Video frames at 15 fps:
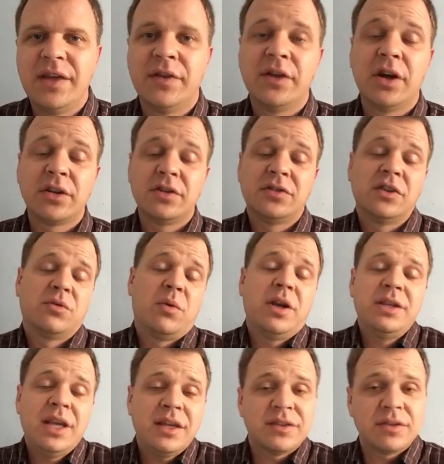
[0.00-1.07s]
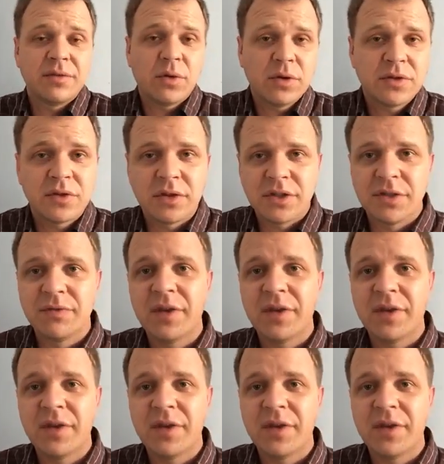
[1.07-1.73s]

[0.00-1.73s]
And the doctor says, "Why, yes, of course there is.